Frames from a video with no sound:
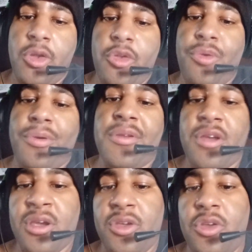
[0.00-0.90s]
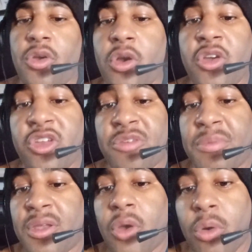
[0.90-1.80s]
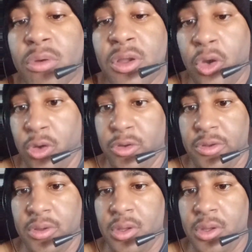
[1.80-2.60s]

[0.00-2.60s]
to induct your husband, Owen Hart,